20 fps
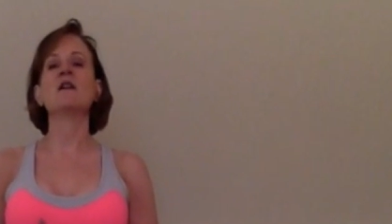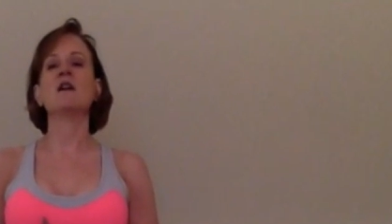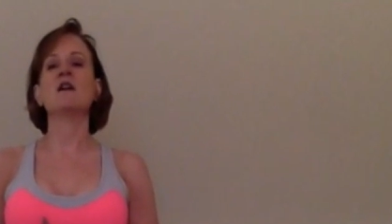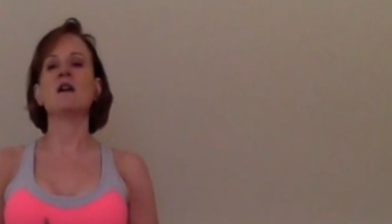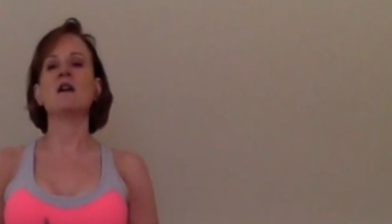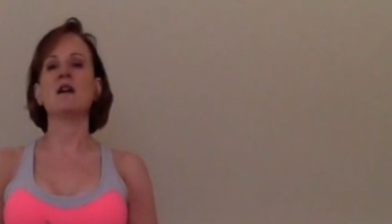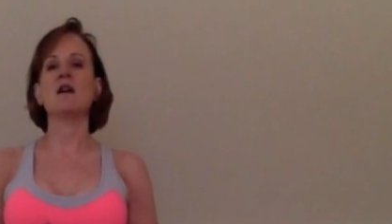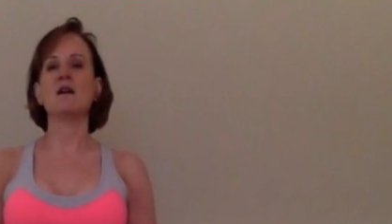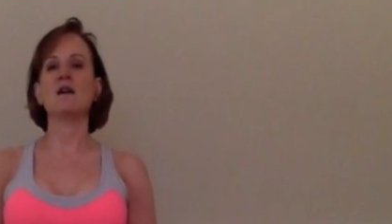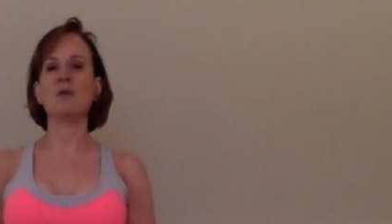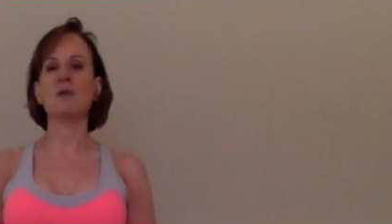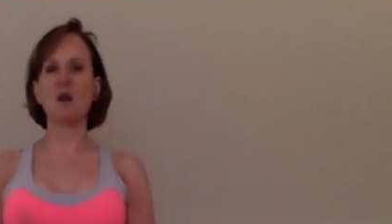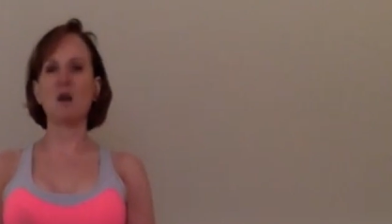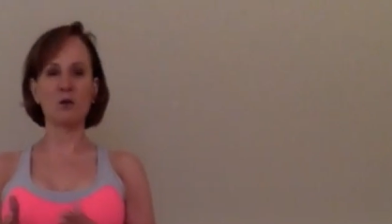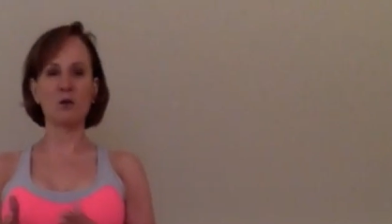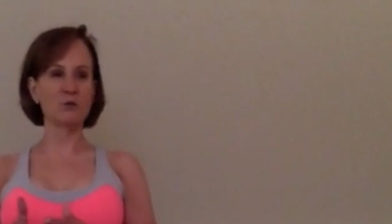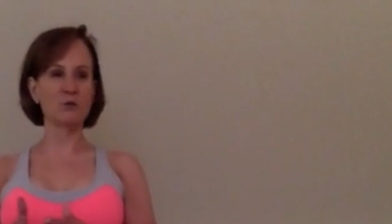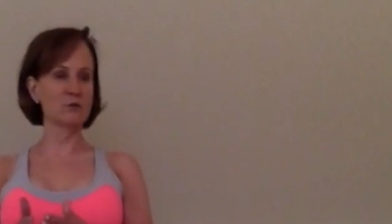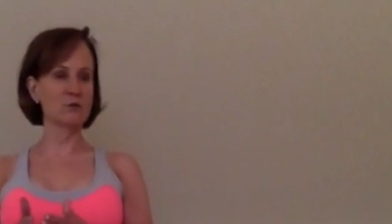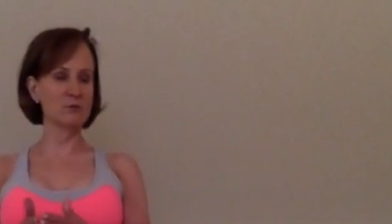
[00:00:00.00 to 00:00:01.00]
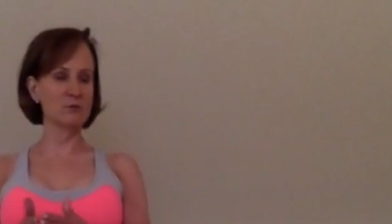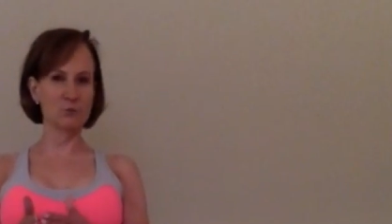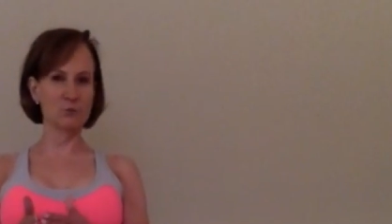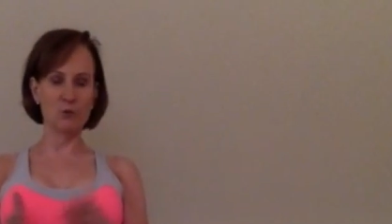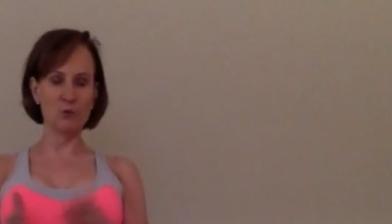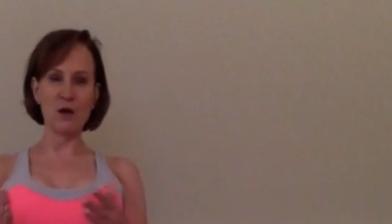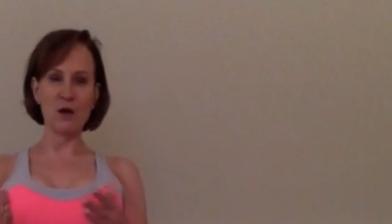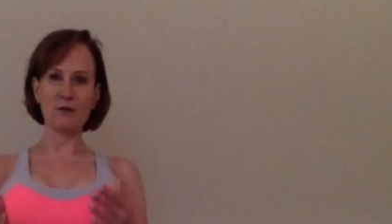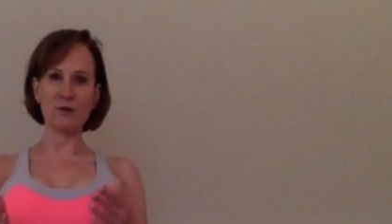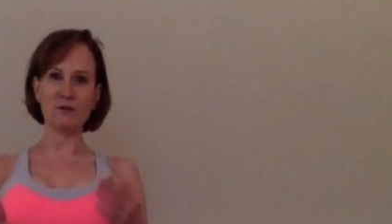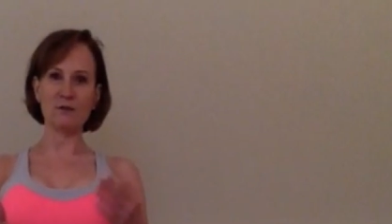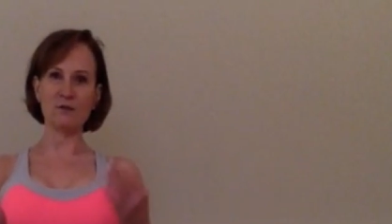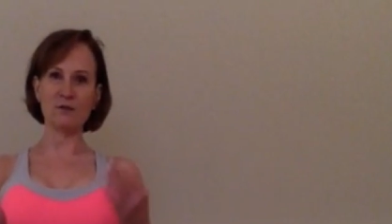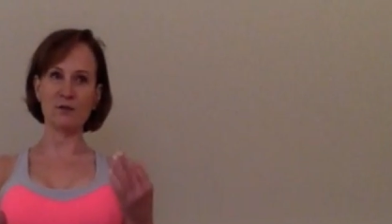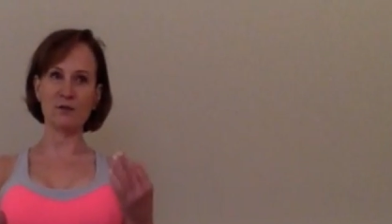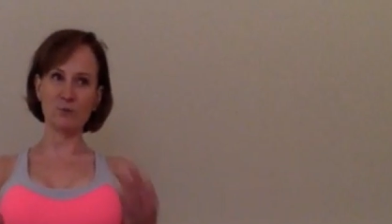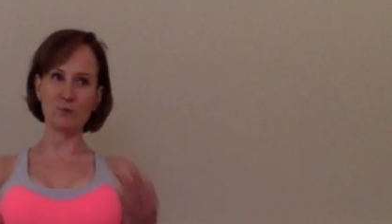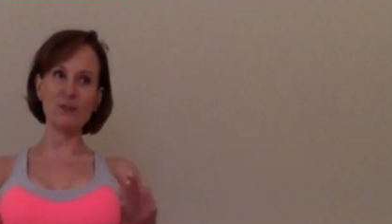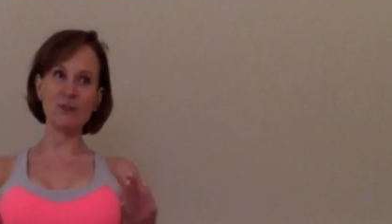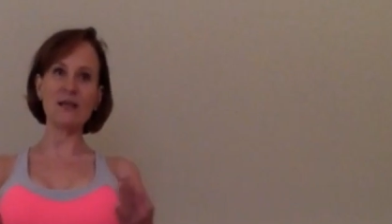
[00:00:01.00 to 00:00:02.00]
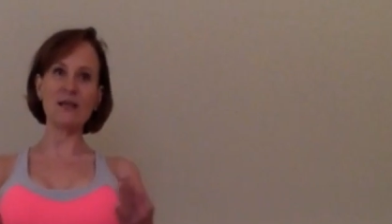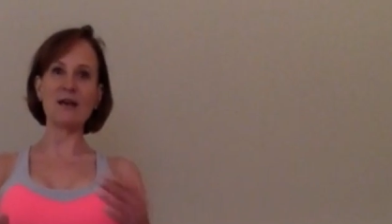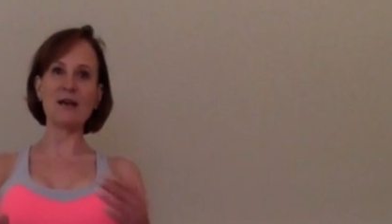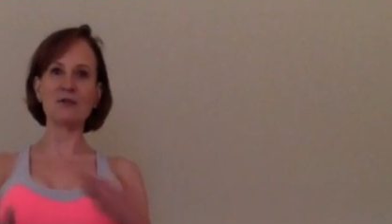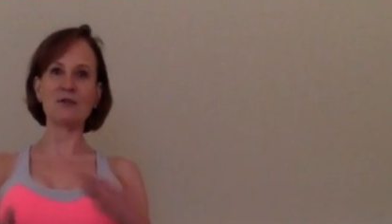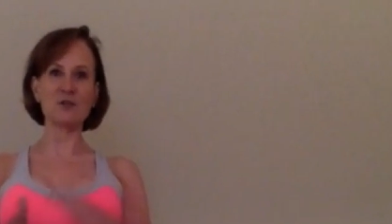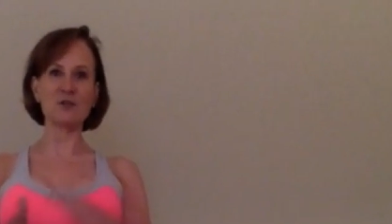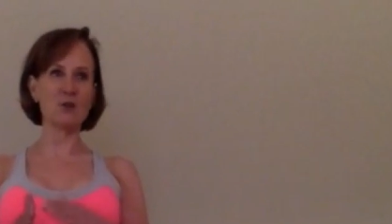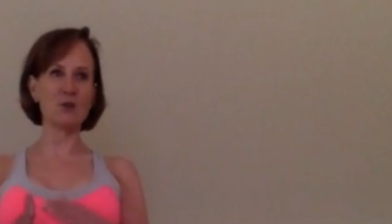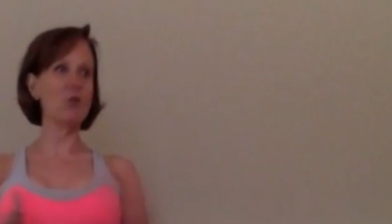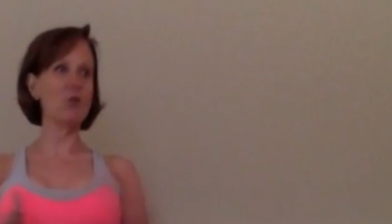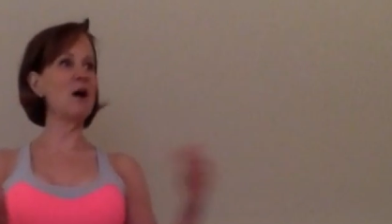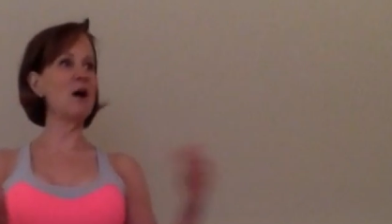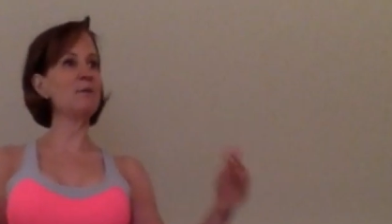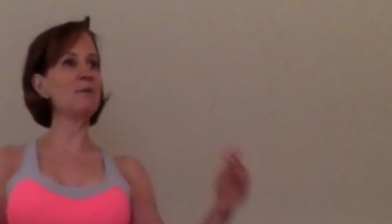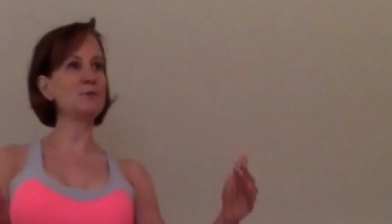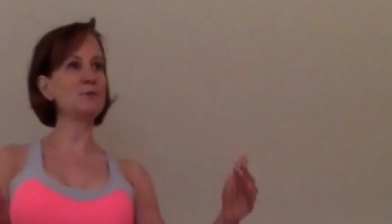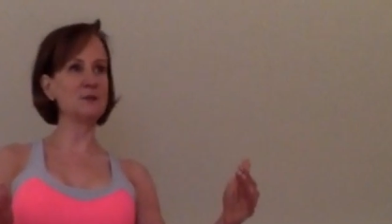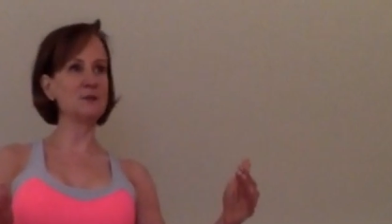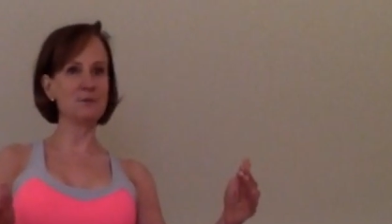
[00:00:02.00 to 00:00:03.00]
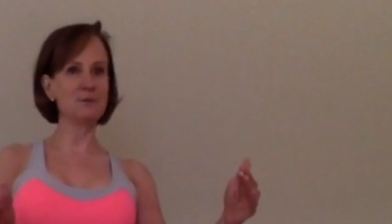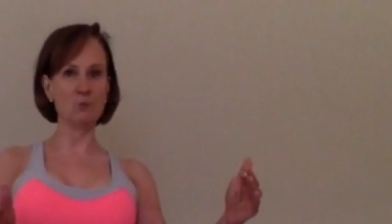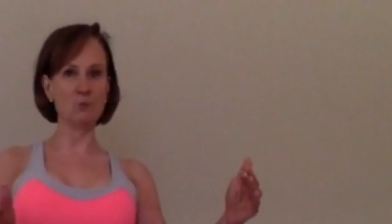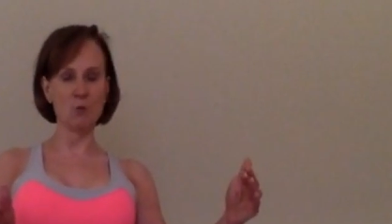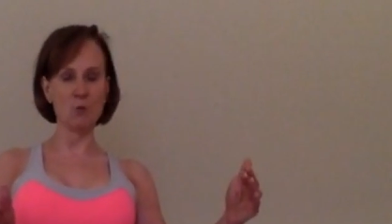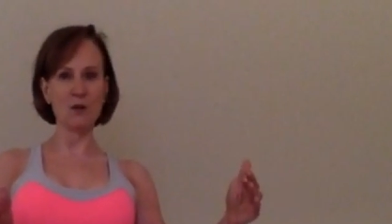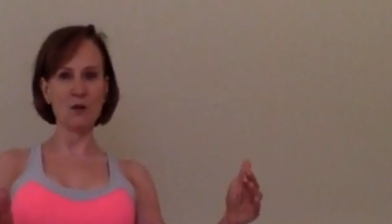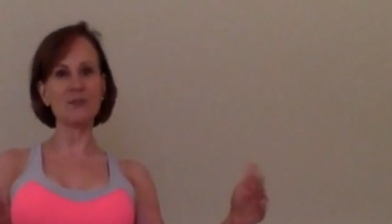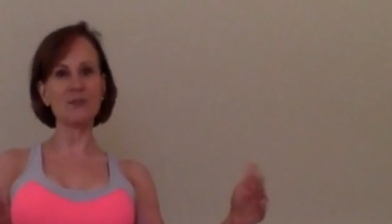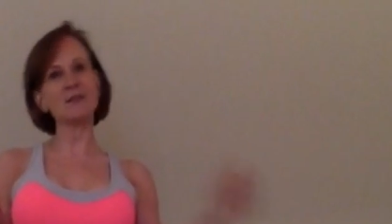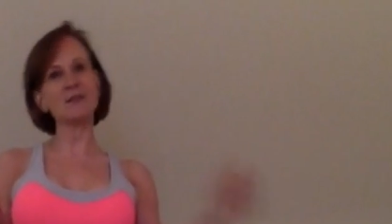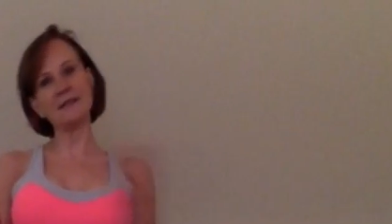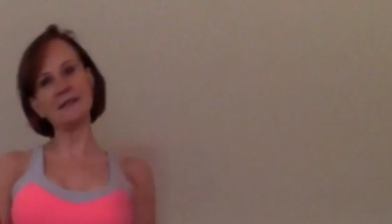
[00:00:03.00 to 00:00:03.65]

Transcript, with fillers: um, I'll run three ladders. So up, once,